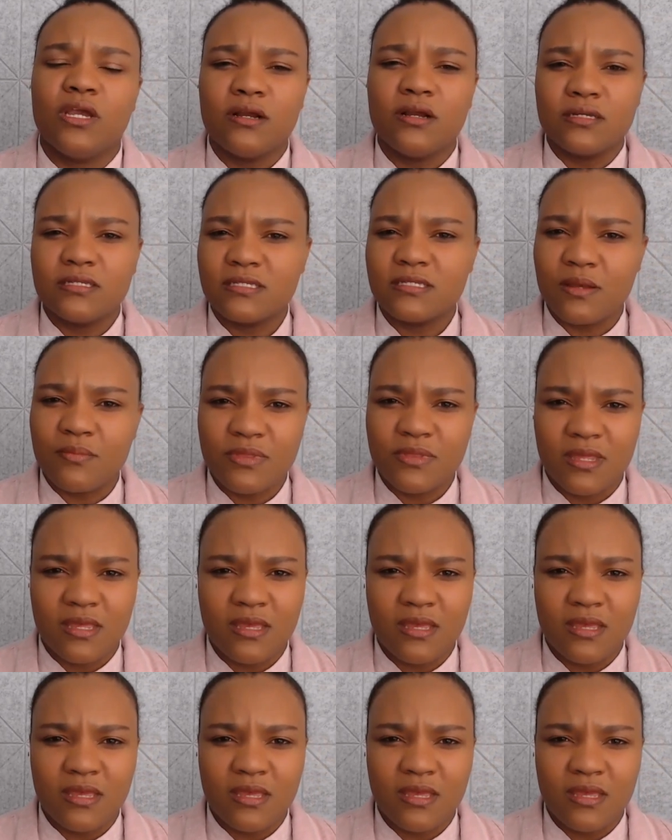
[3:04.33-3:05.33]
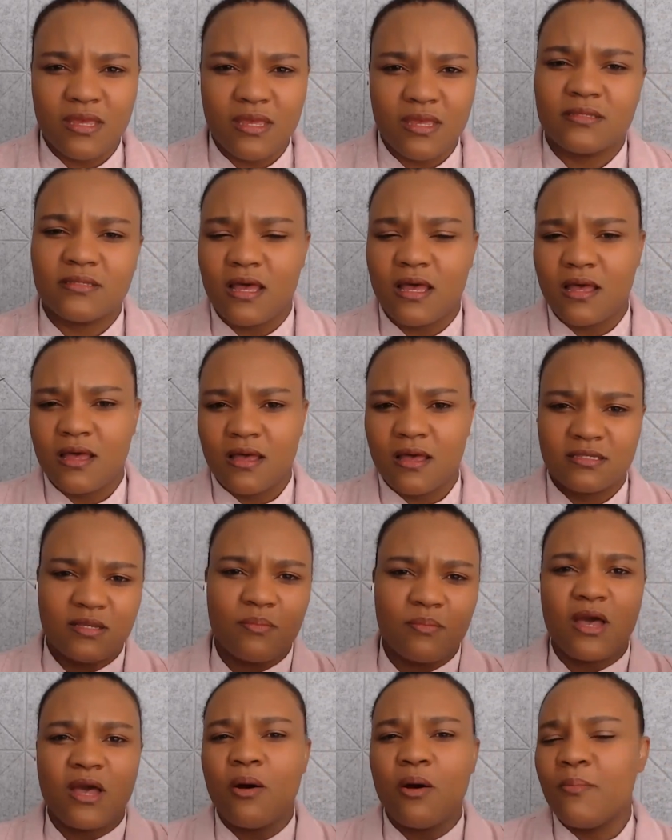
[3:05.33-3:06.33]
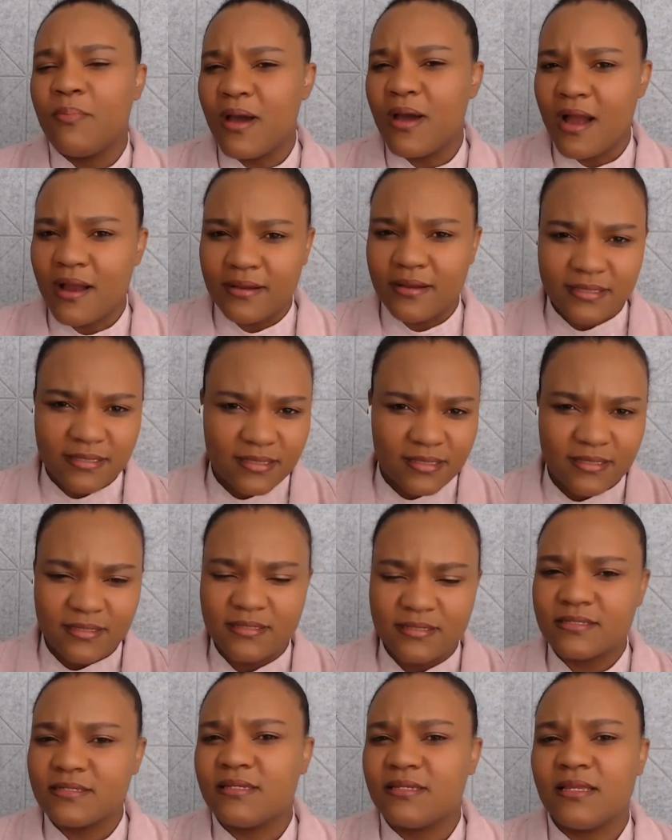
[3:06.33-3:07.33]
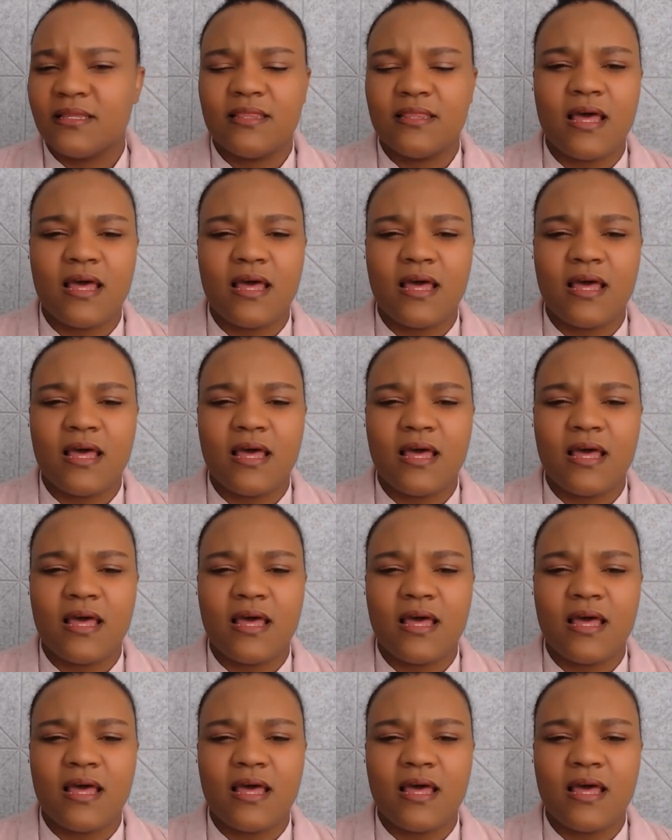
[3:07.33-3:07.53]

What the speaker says: here are some things, some comparisons